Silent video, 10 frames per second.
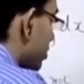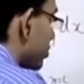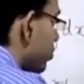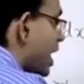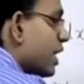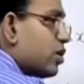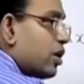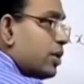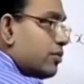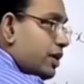y
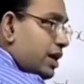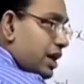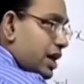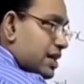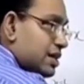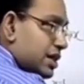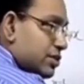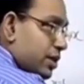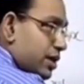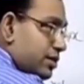comma v as
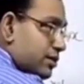this one,